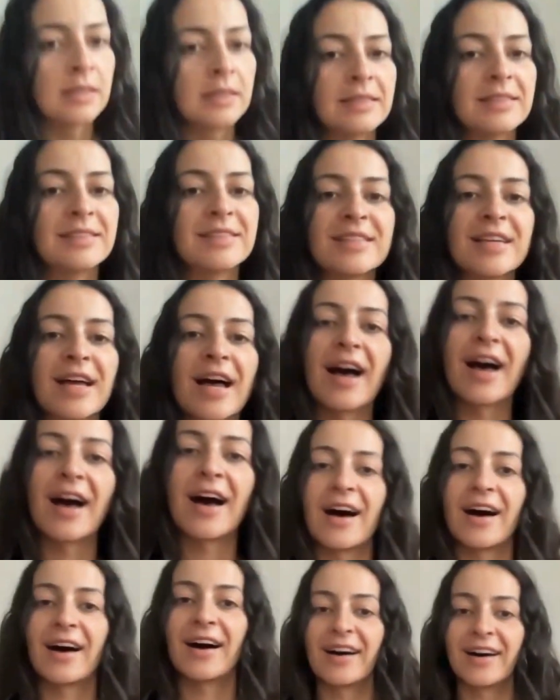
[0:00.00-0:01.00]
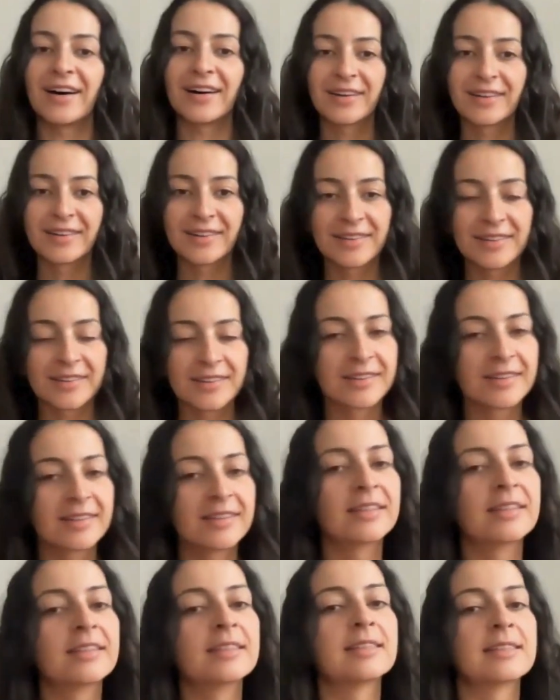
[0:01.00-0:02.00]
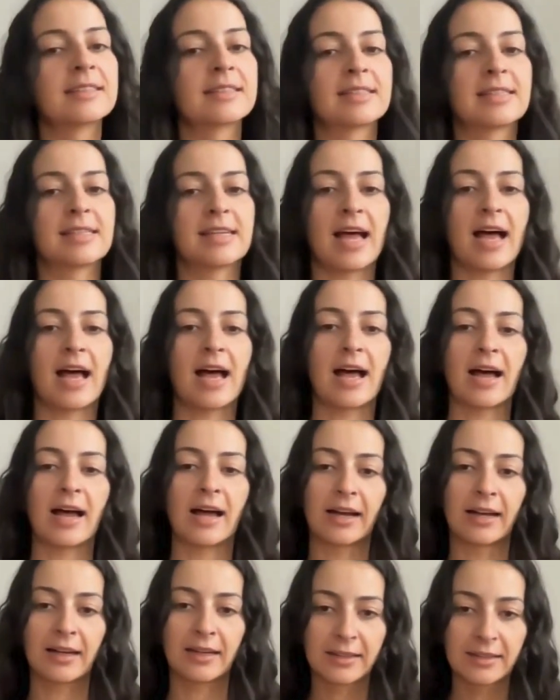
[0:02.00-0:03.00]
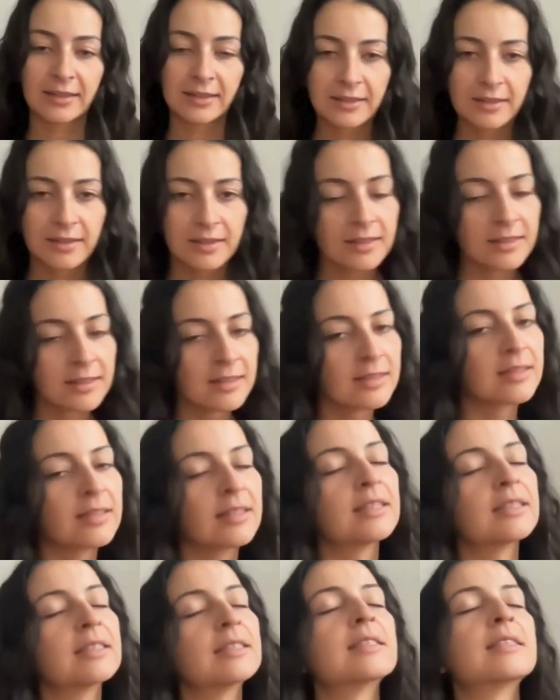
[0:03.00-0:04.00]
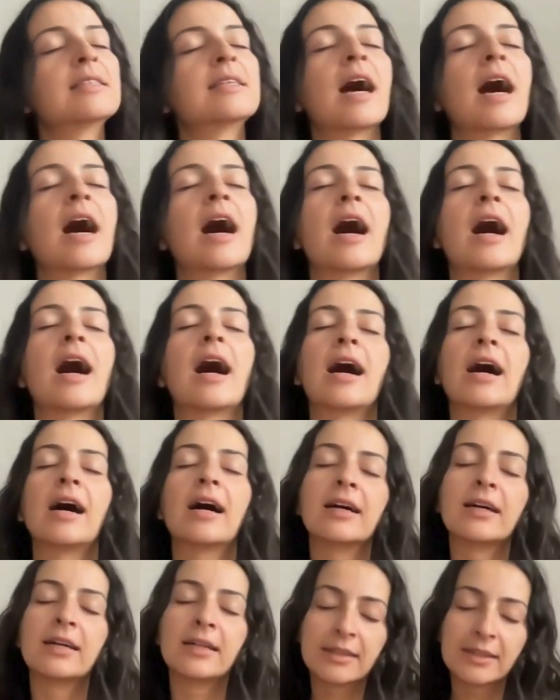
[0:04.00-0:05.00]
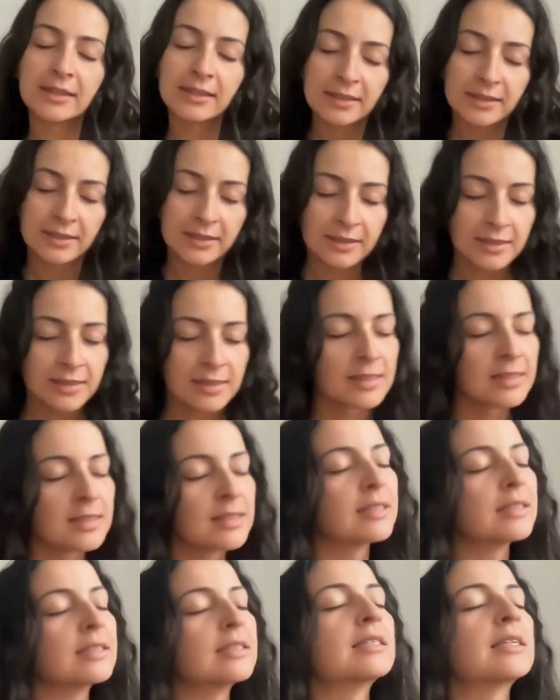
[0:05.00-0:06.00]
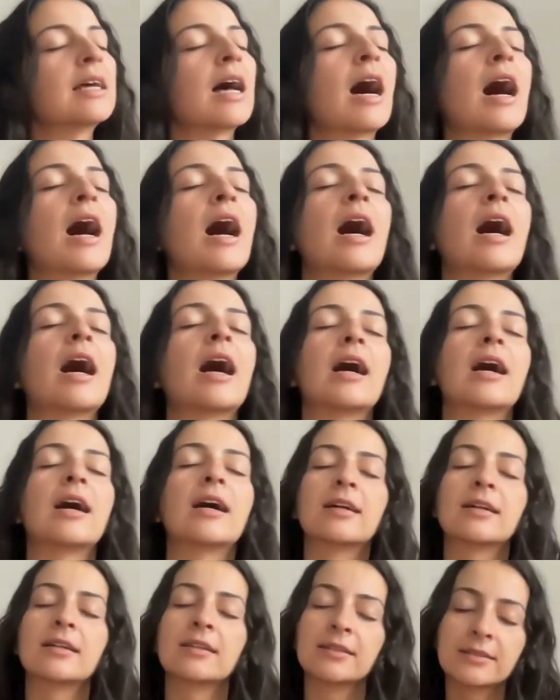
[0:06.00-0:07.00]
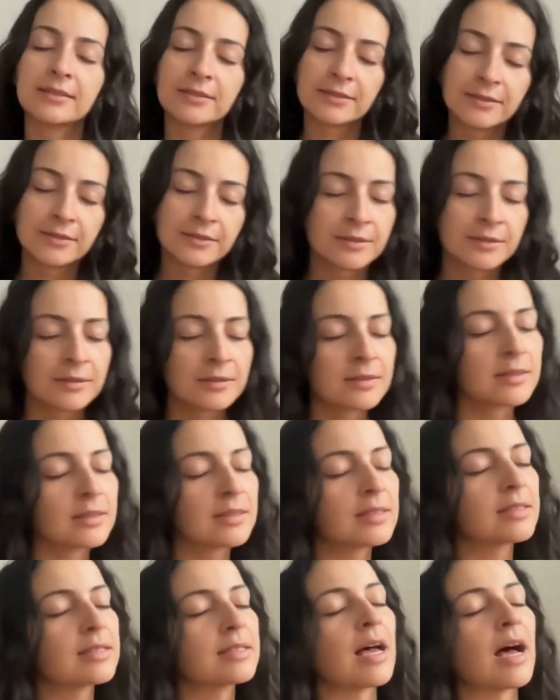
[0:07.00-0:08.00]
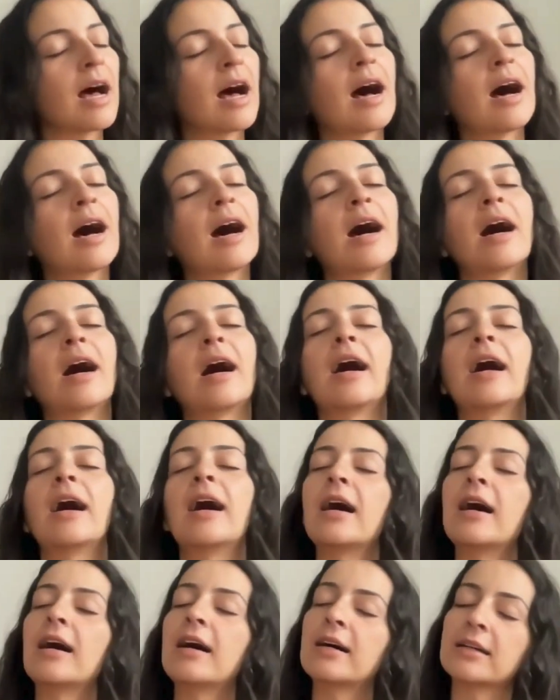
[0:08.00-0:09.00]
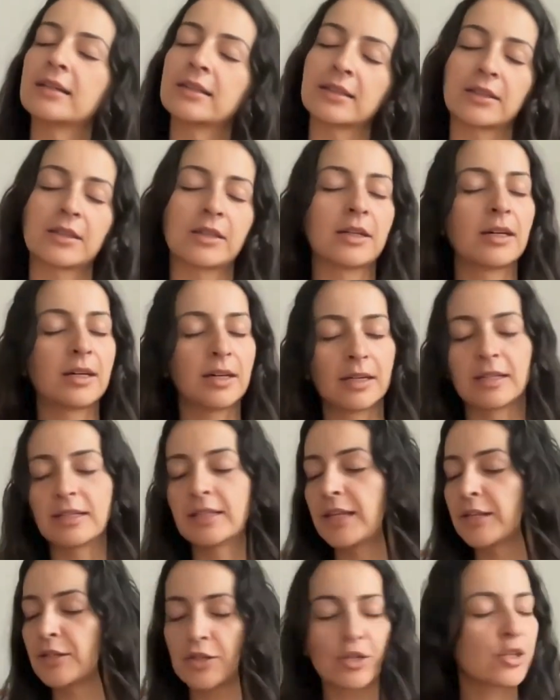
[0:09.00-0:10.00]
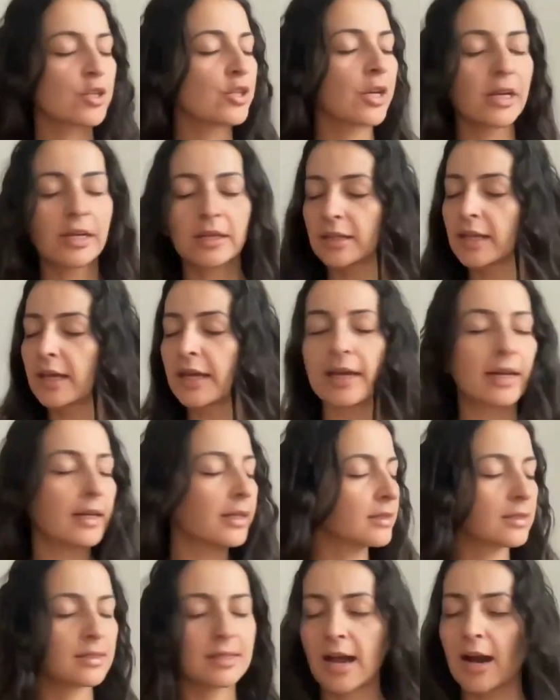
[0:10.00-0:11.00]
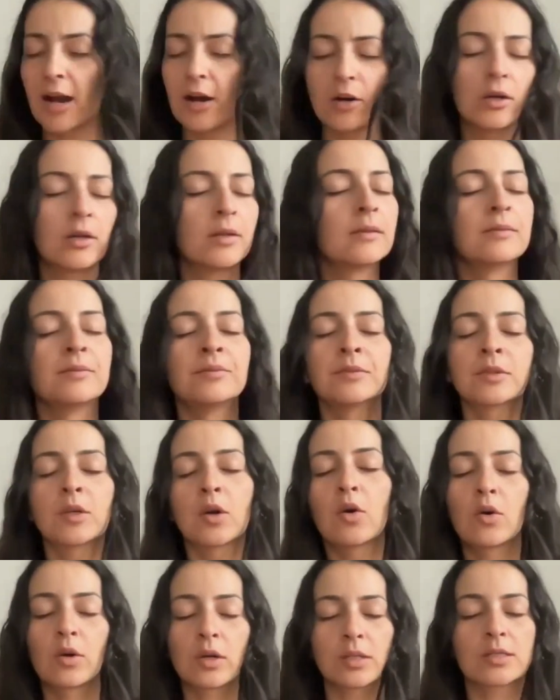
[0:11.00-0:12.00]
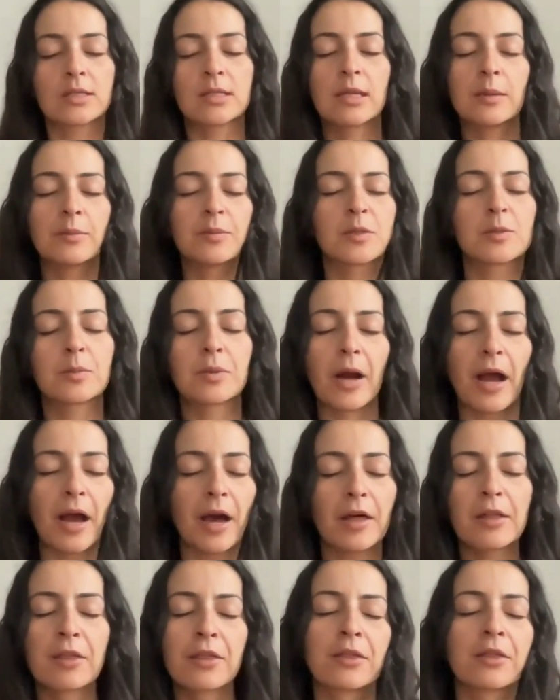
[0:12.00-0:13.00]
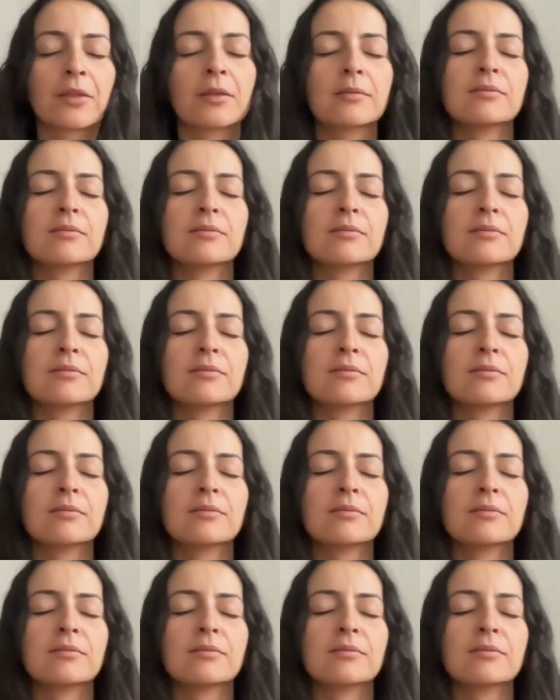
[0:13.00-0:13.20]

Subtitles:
za, za, za, za, za. Good. And then just shake the hands out. Horse lips breath.